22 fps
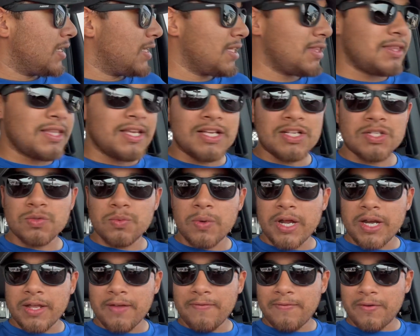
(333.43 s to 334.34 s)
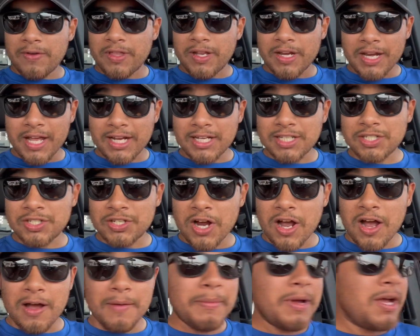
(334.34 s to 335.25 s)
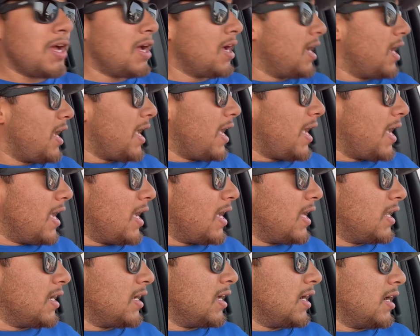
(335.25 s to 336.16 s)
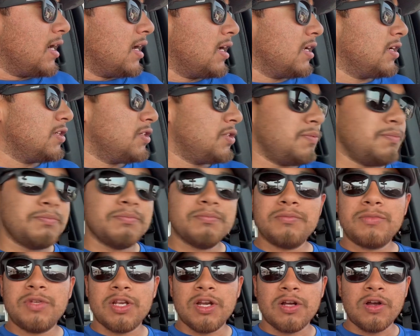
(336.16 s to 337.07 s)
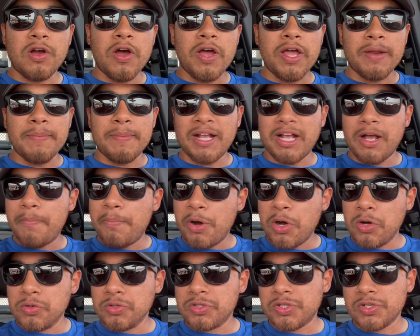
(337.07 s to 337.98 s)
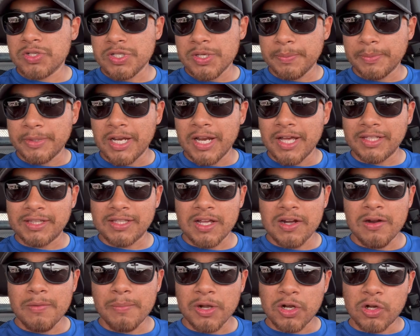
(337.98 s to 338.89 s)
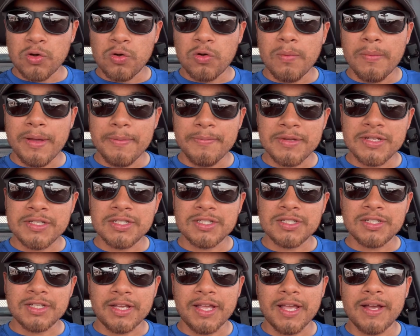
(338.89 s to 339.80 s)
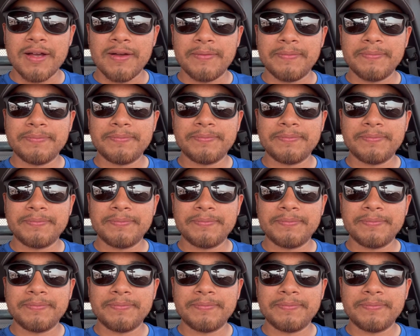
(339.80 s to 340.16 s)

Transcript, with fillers: get things ready for the next job and uh, you know go ahead and make a post or something like that on my Google My Business account.